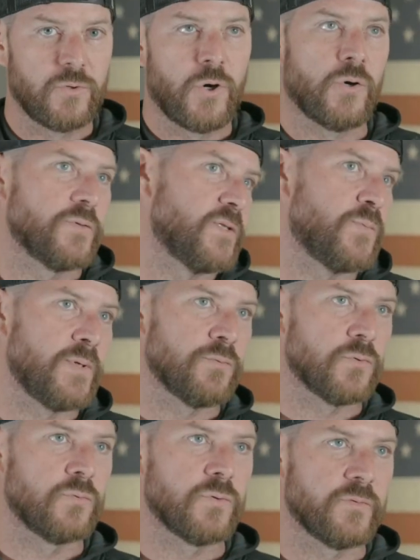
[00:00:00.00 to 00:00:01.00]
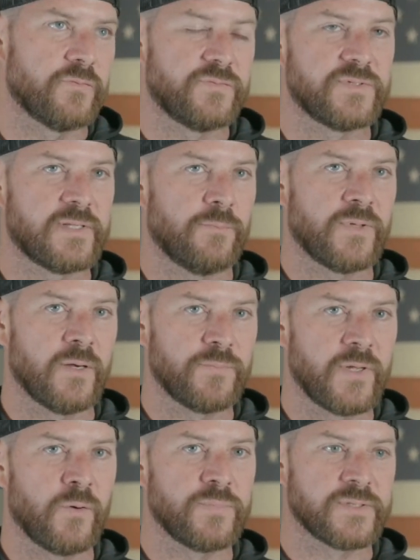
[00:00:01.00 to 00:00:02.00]
all these people who have stepped up
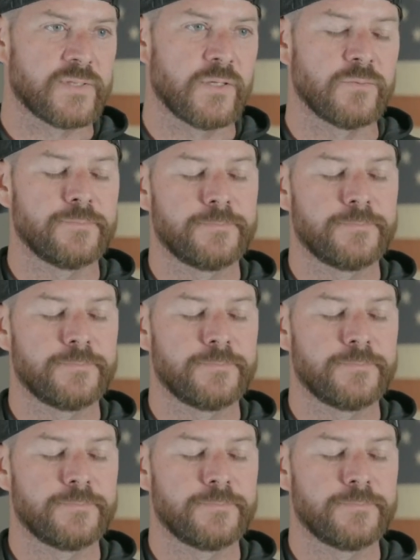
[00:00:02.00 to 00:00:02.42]
to help us out.